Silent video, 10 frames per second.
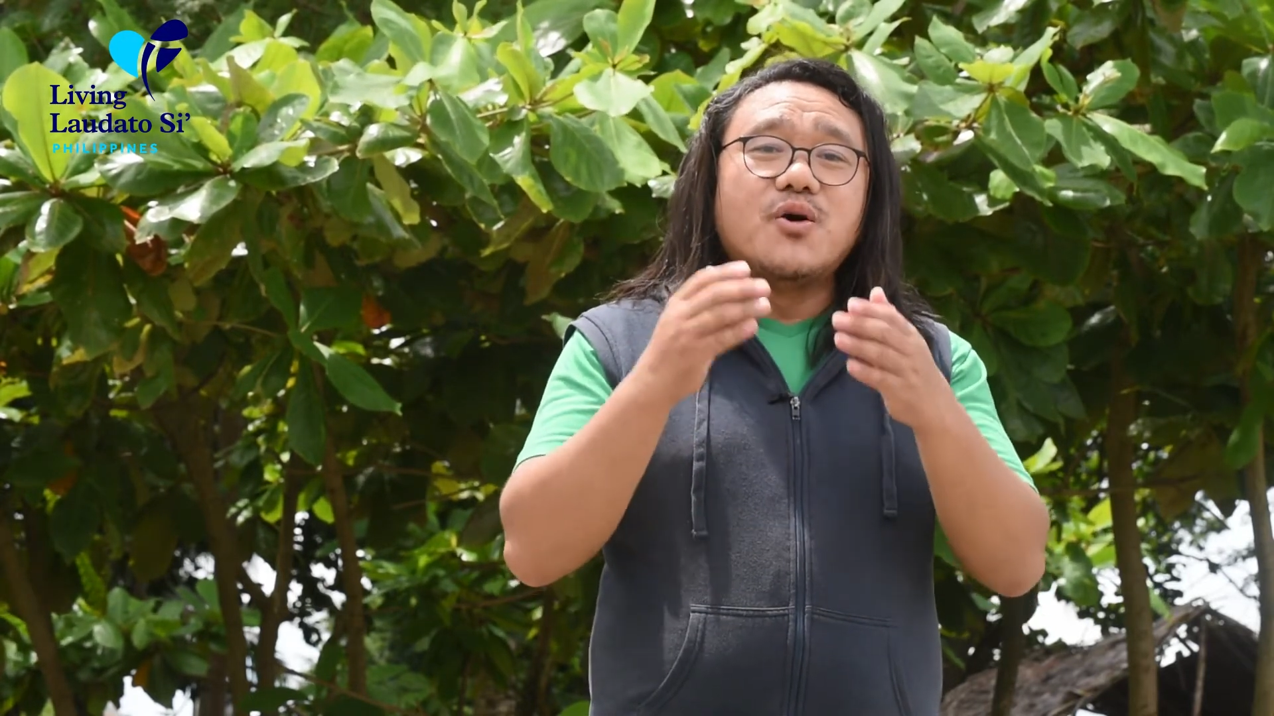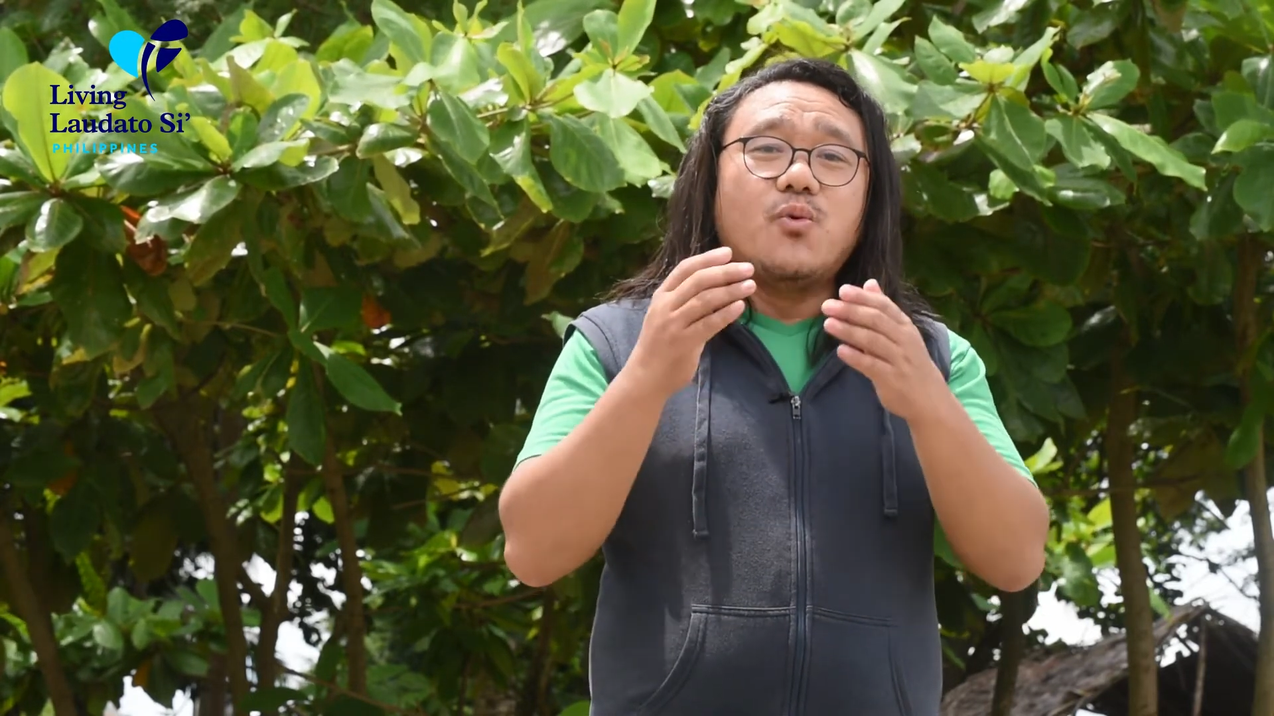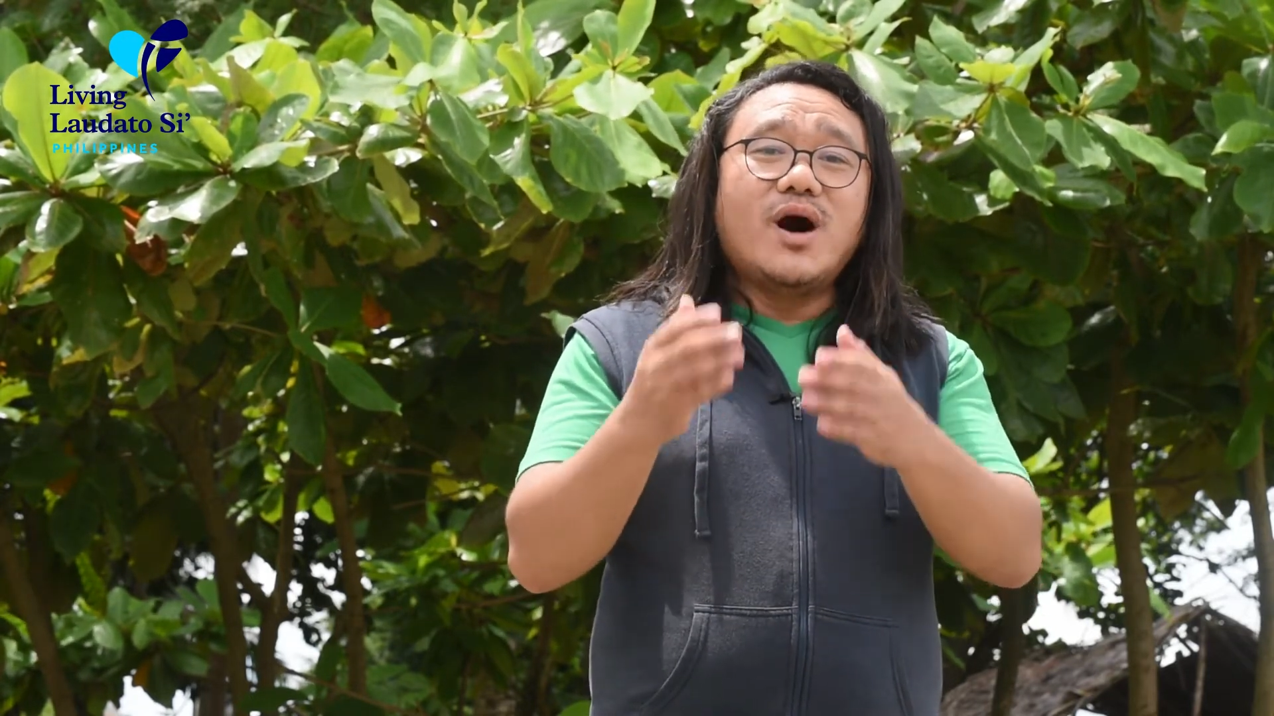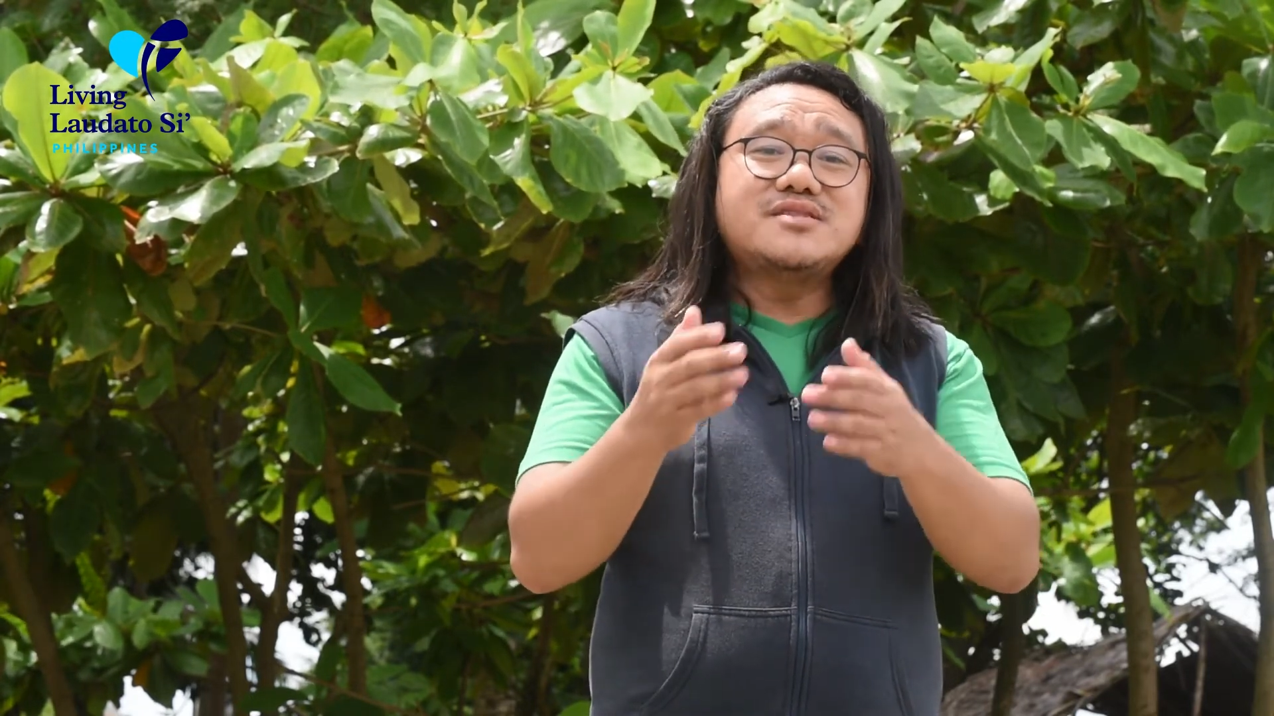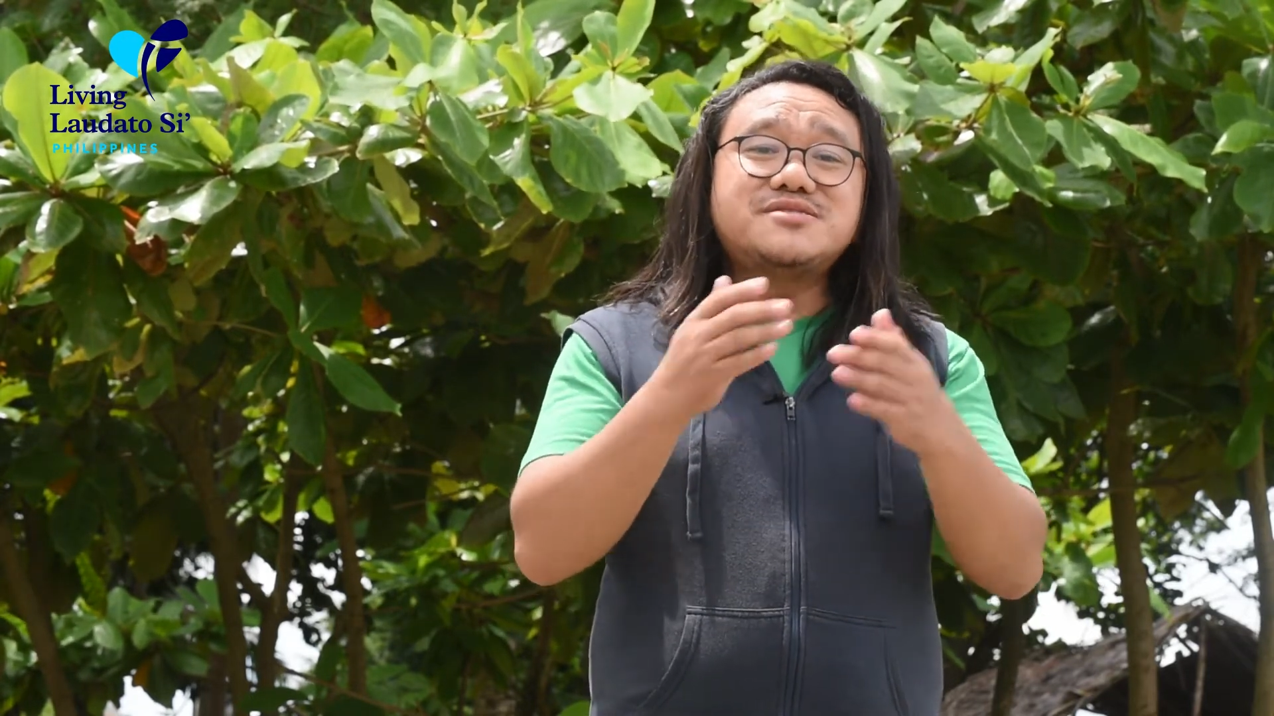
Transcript: one